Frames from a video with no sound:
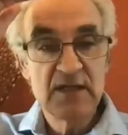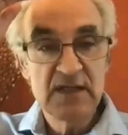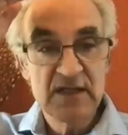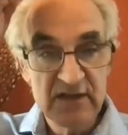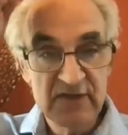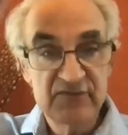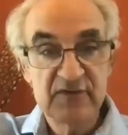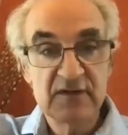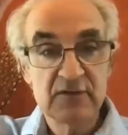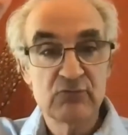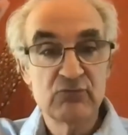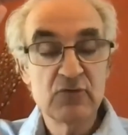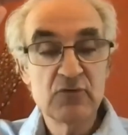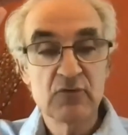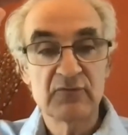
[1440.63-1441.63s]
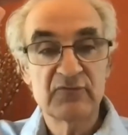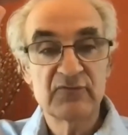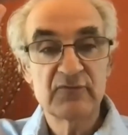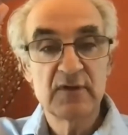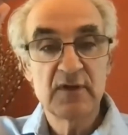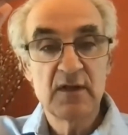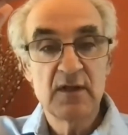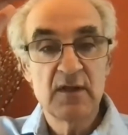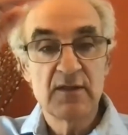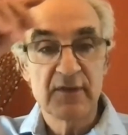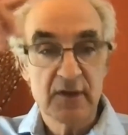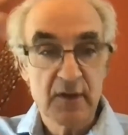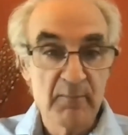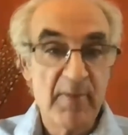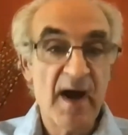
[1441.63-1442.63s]
is in the roof. The
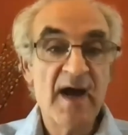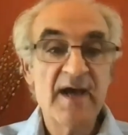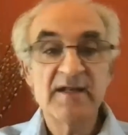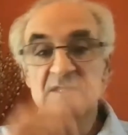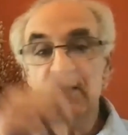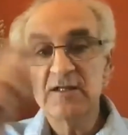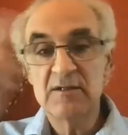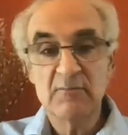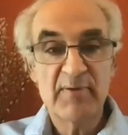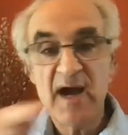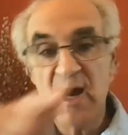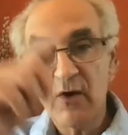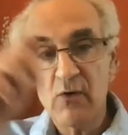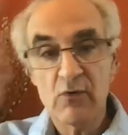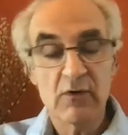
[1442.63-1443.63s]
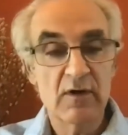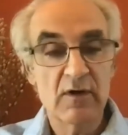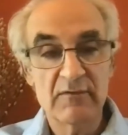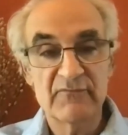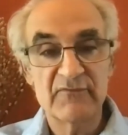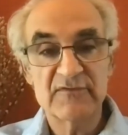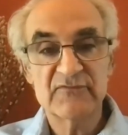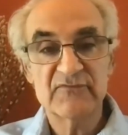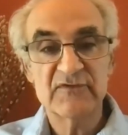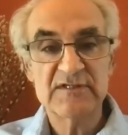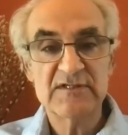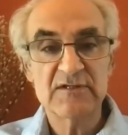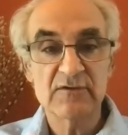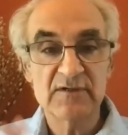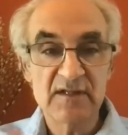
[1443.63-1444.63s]
combined heat and power of this
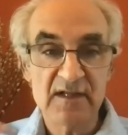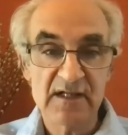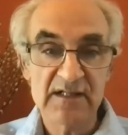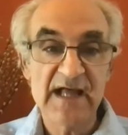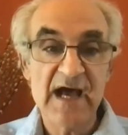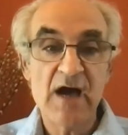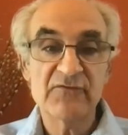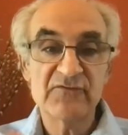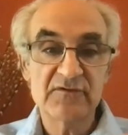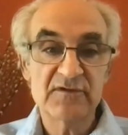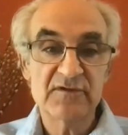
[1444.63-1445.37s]
facility that allows it